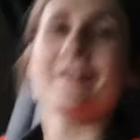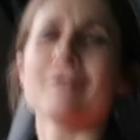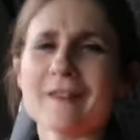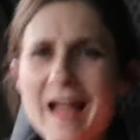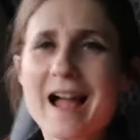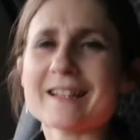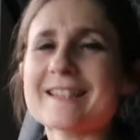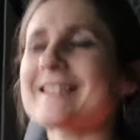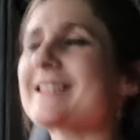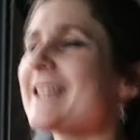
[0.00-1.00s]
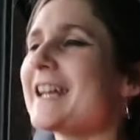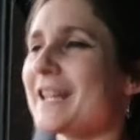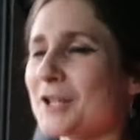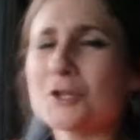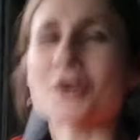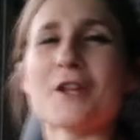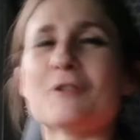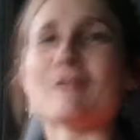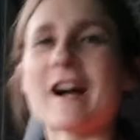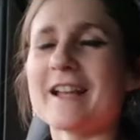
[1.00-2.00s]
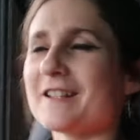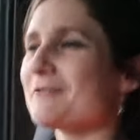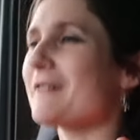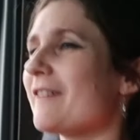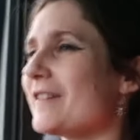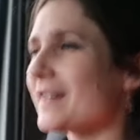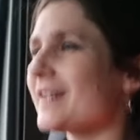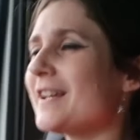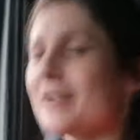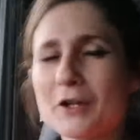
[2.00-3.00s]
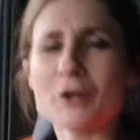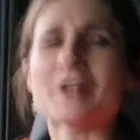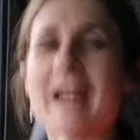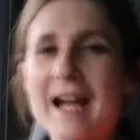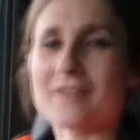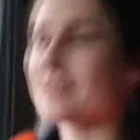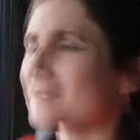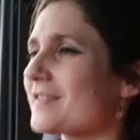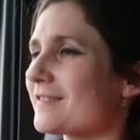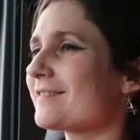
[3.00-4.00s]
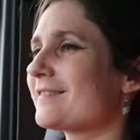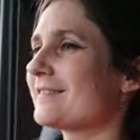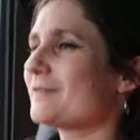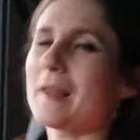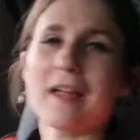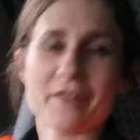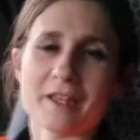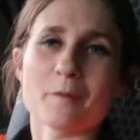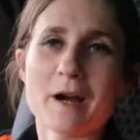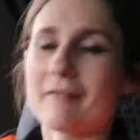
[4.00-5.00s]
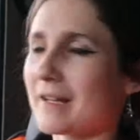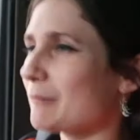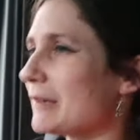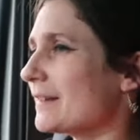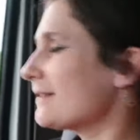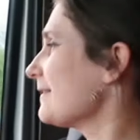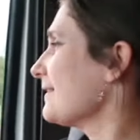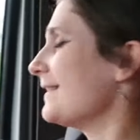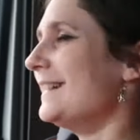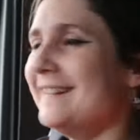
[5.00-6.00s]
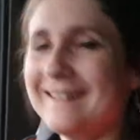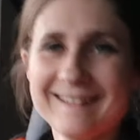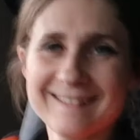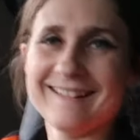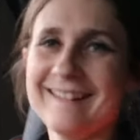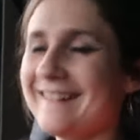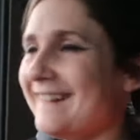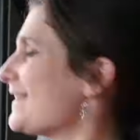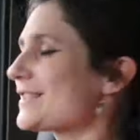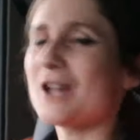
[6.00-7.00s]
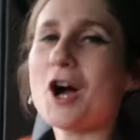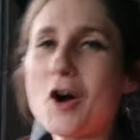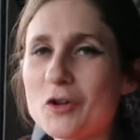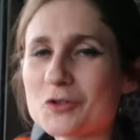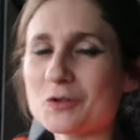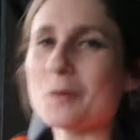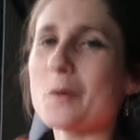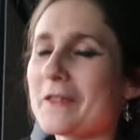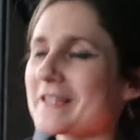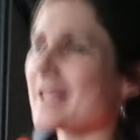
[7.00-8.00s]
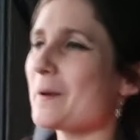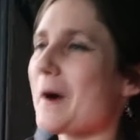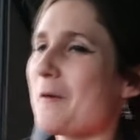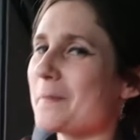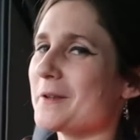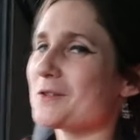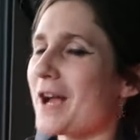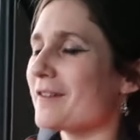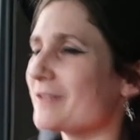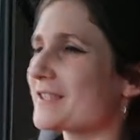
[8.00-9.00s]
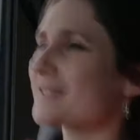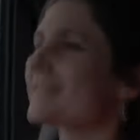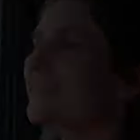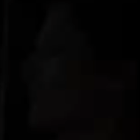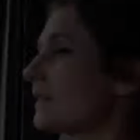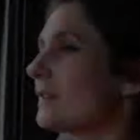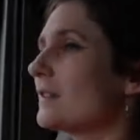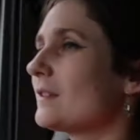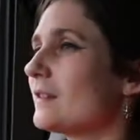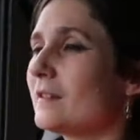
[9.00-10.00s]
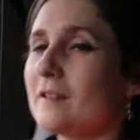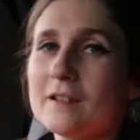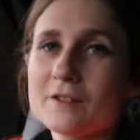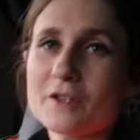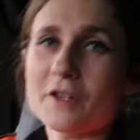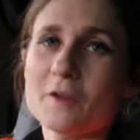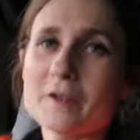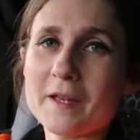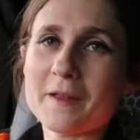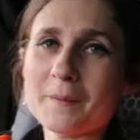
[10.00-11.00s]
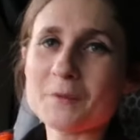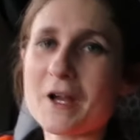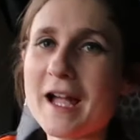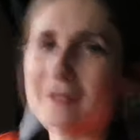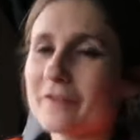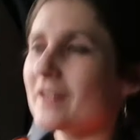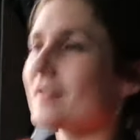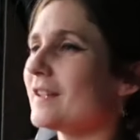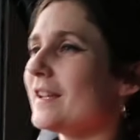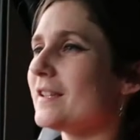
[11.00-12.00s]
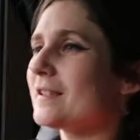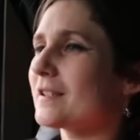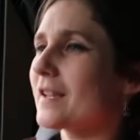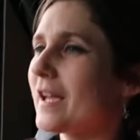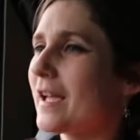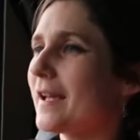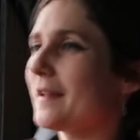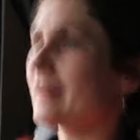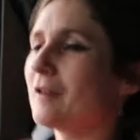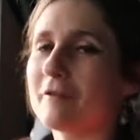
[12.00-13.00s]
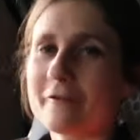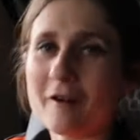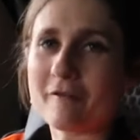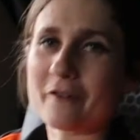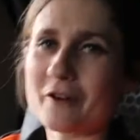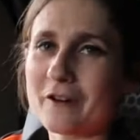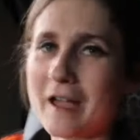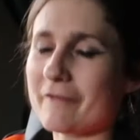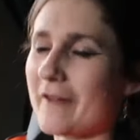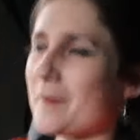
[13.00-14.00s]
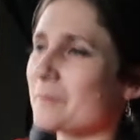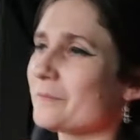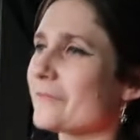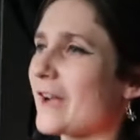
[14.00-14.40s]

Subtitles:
relax and enjoy the ride. You are in good hands. Well, I think you are anyway. It's not all true what they say about women drivers. So the unit that I'm driving is a little Volvo FM